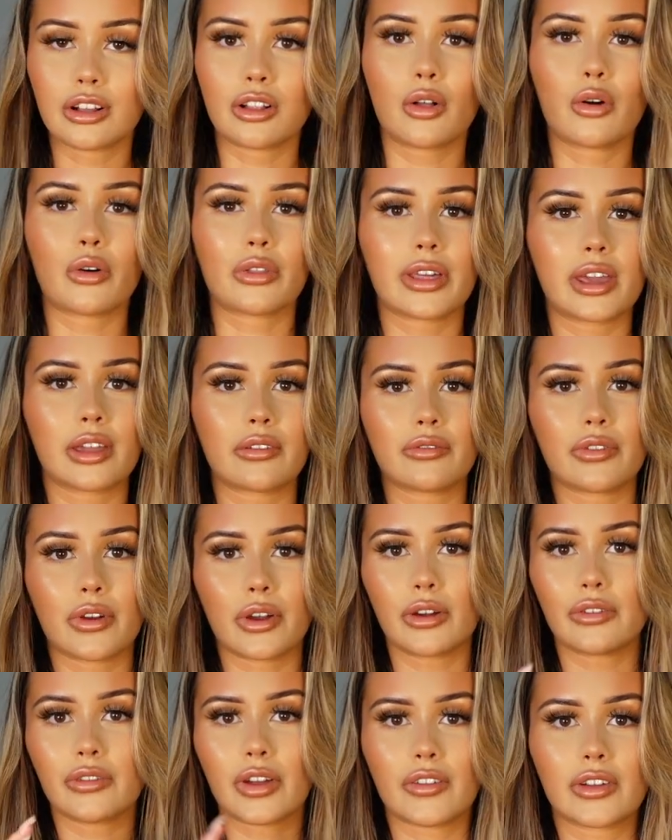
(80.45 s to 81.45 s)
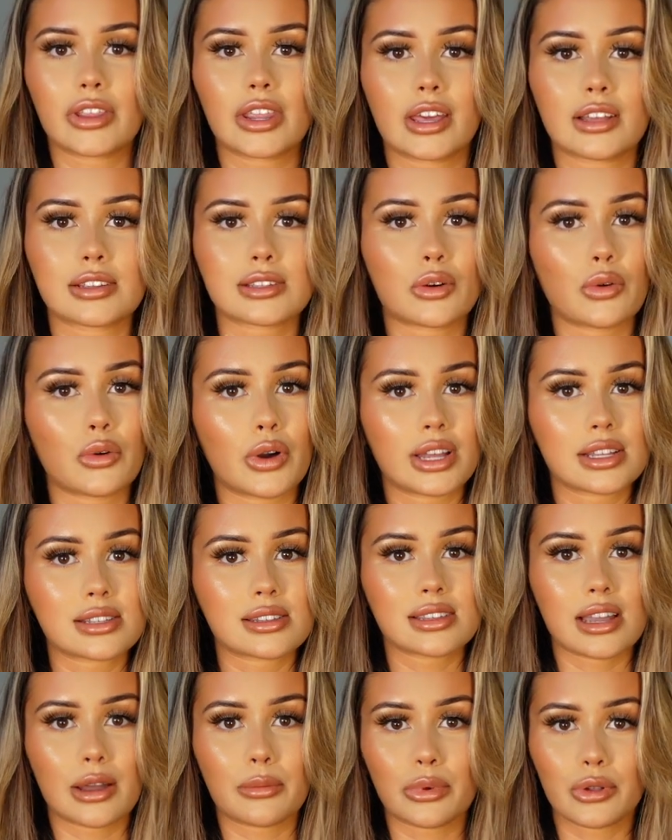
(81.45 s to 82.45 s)
All the info of everything is always
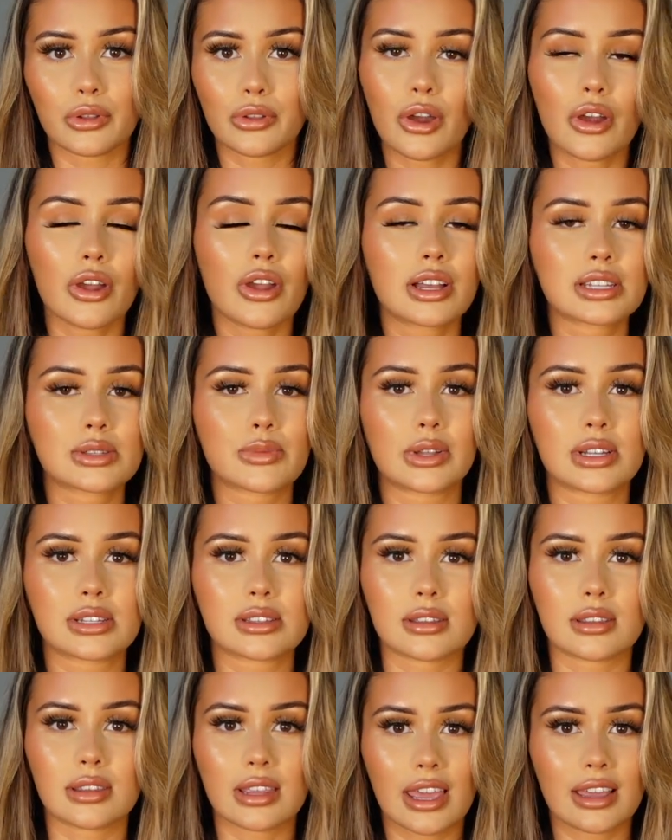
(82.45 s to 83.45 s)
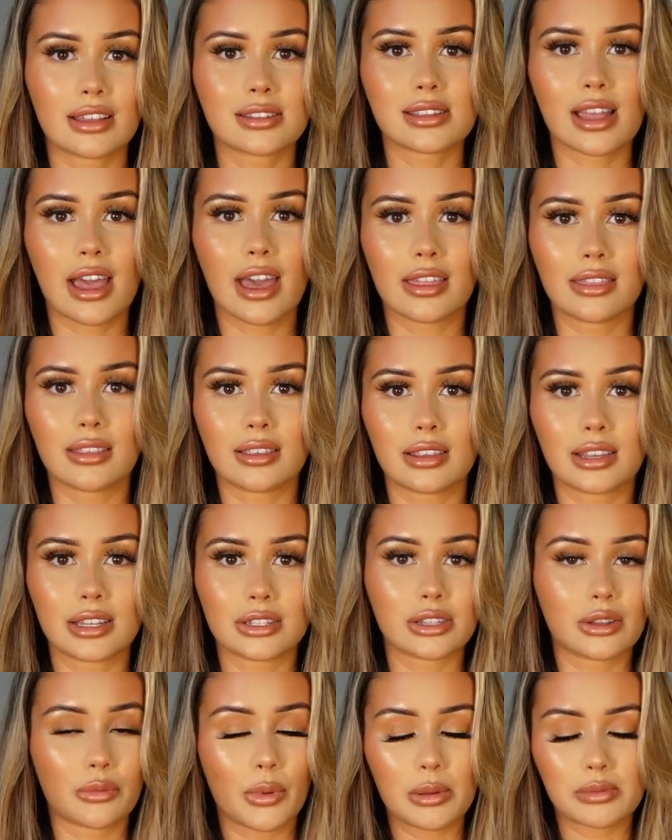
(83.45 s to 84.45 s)
down below, as well as the links and the link
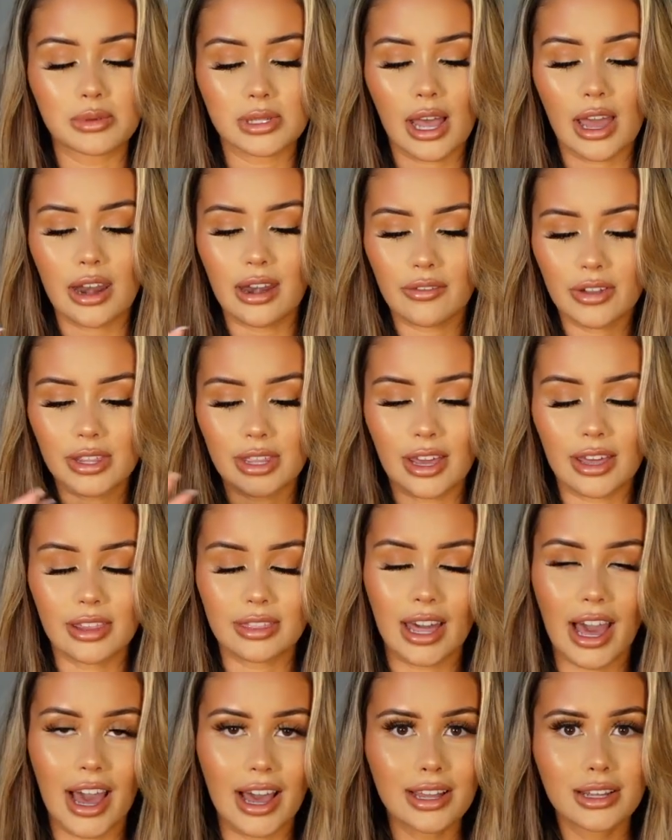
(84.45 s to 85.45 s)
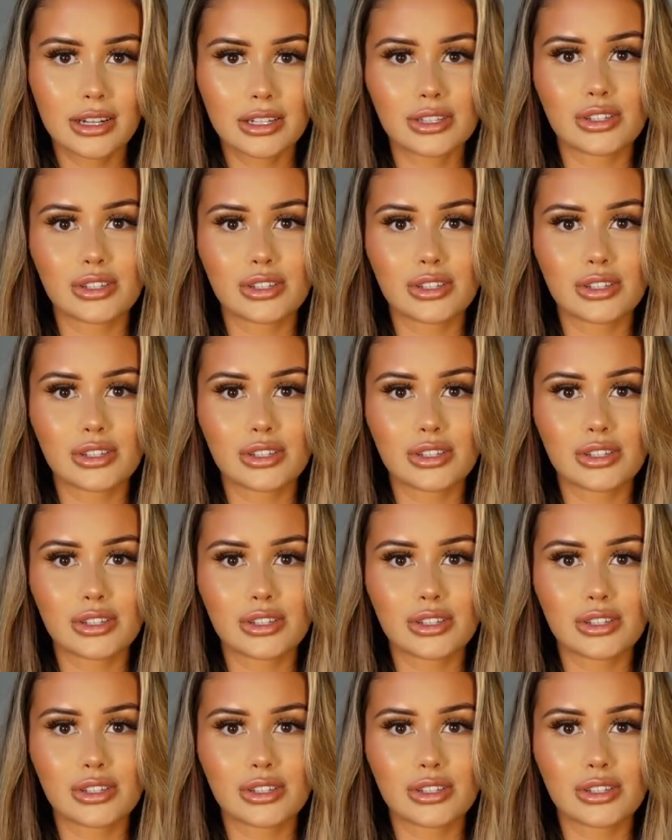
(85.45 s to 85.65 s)
to the website and everything like that.